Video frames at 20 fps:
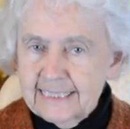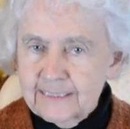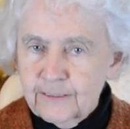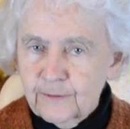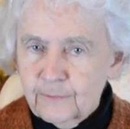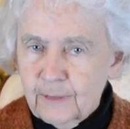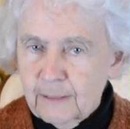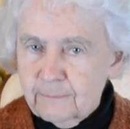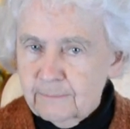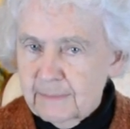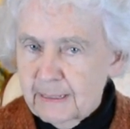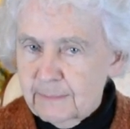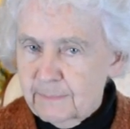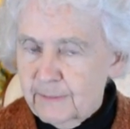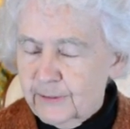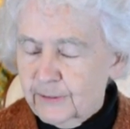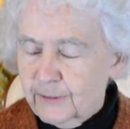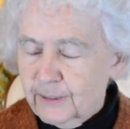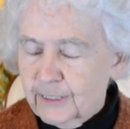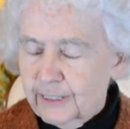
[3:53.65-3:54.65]
So maybe
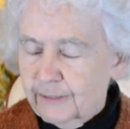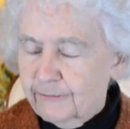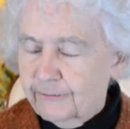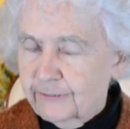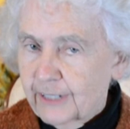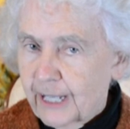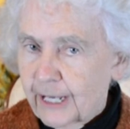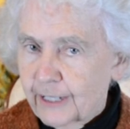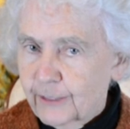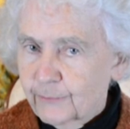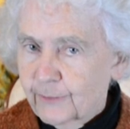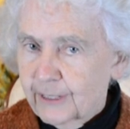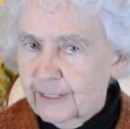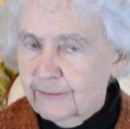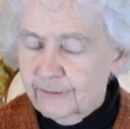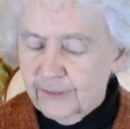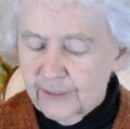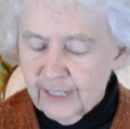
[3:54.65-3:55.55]
they're going to fly away for